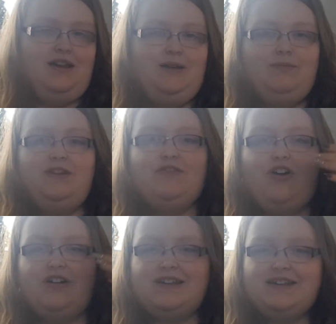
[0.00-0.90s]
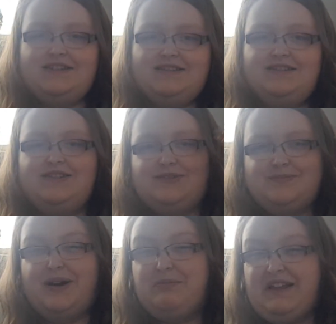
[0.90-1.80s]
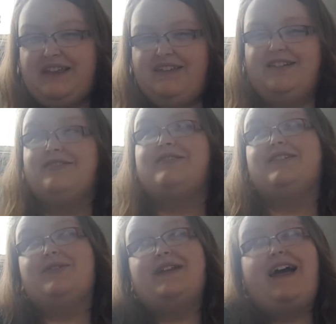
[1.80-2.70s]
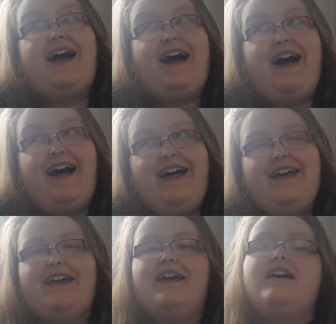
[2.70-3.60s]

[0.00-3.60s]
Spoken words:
me vlogging, in public, going, hi.